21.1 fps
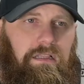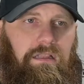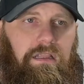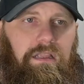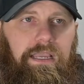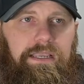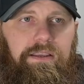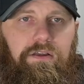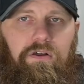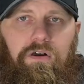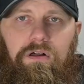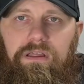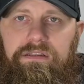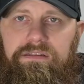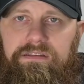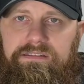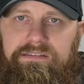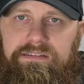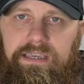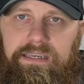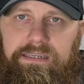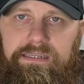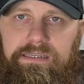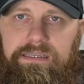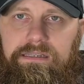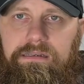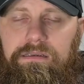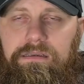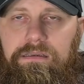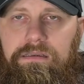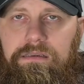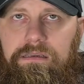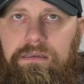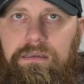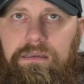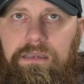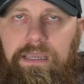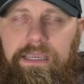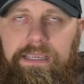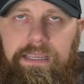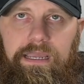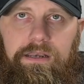I call on the 2nd.
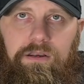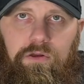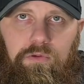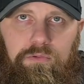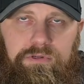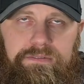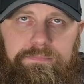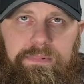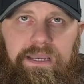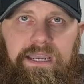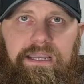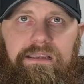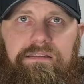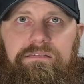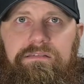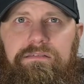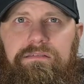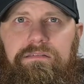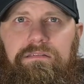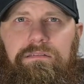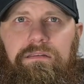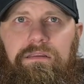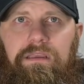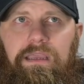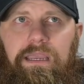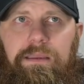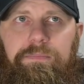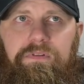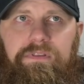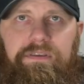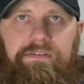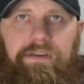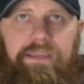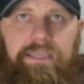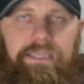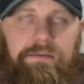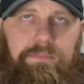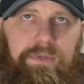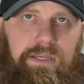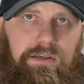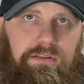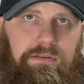I got no response. I believe I
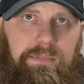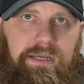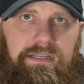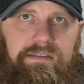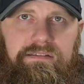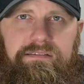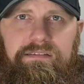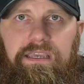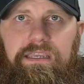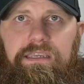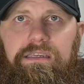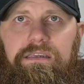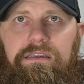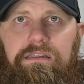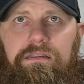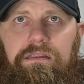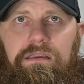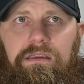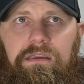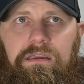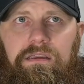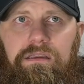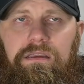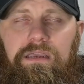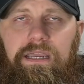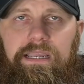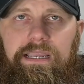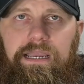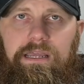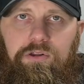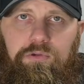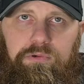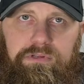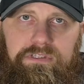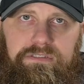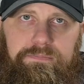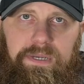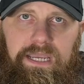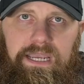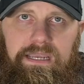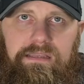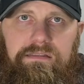emailed them on the 2nd. I got no
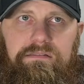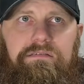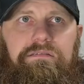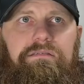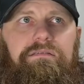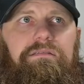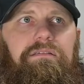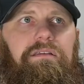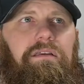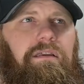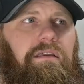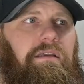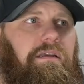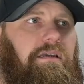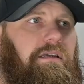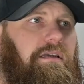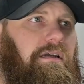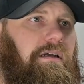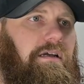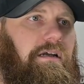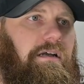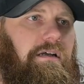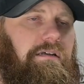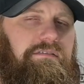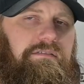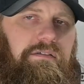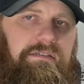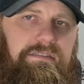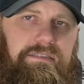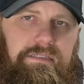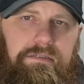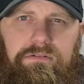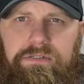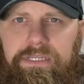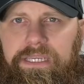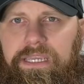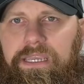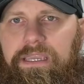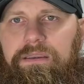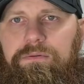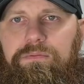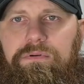response. So I was like,
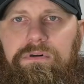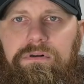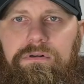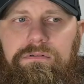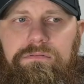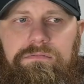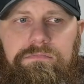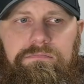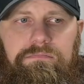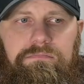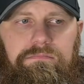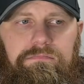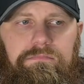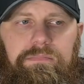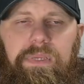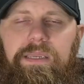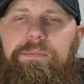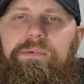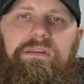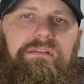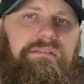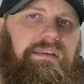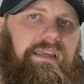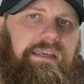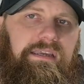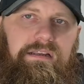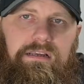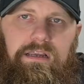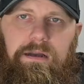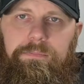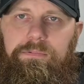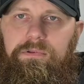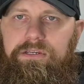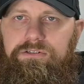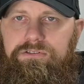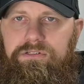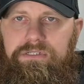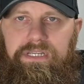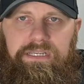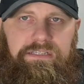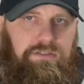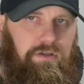okay, well, maybe they're taking a couple
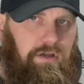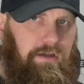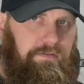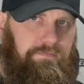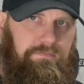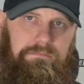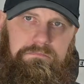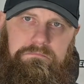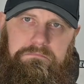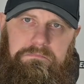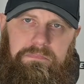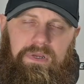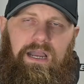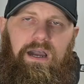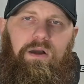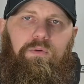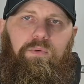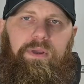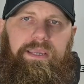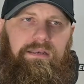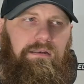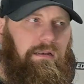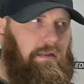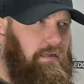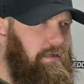extra days off. I'll wait.